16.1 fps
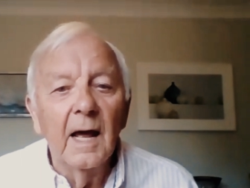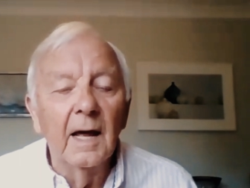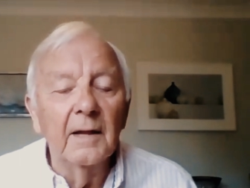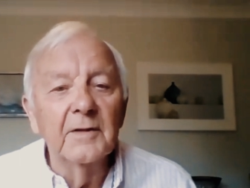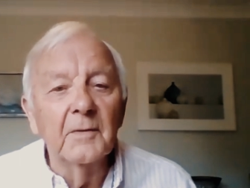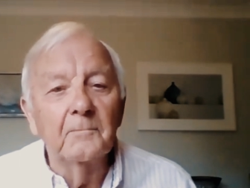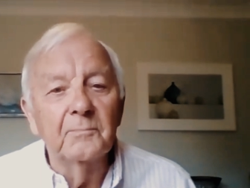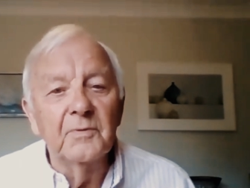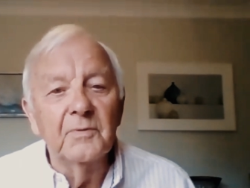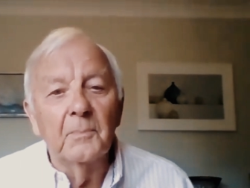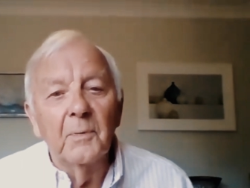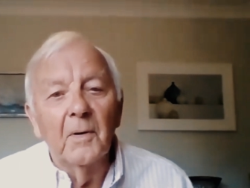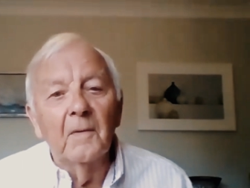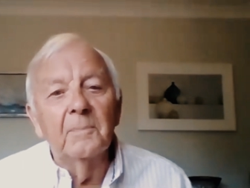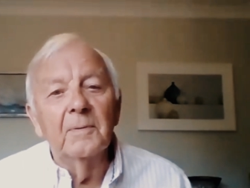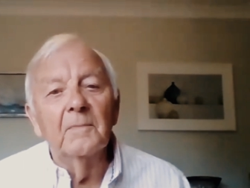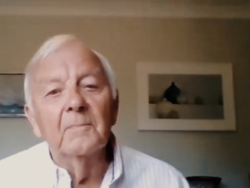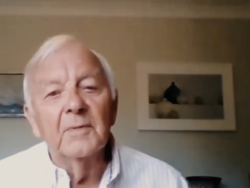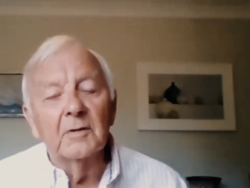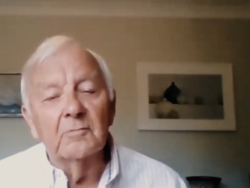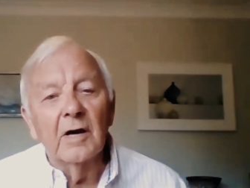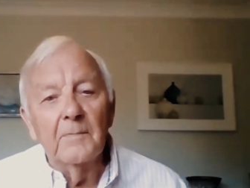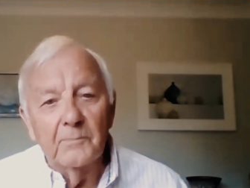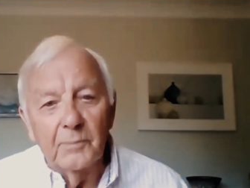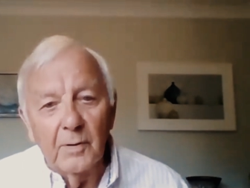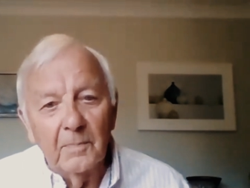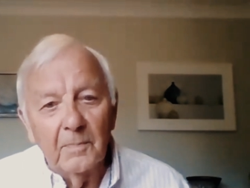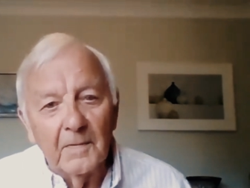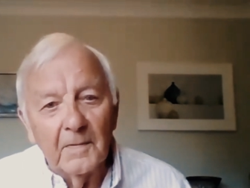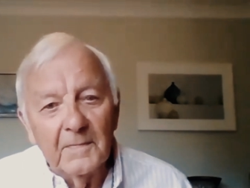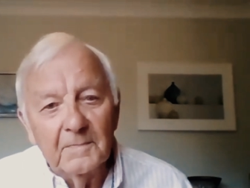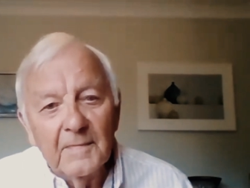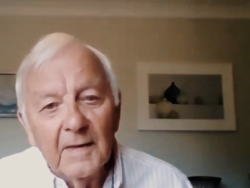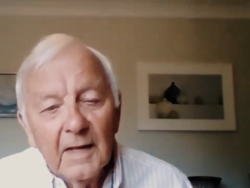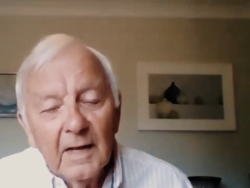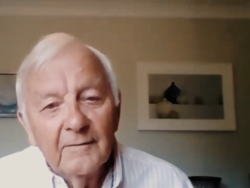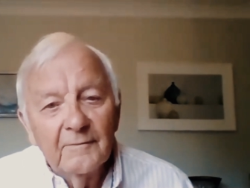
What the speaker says: And the great problem